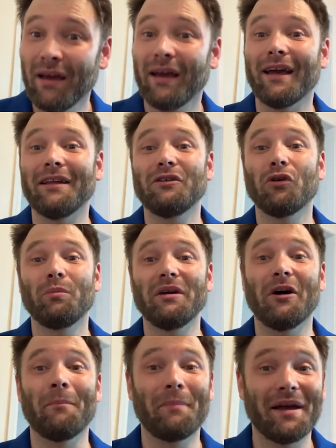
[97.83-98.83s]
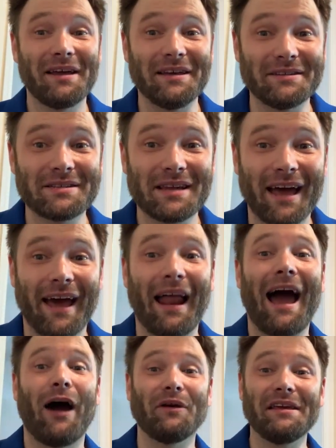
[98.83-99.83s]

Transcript: and you'll be amazed at how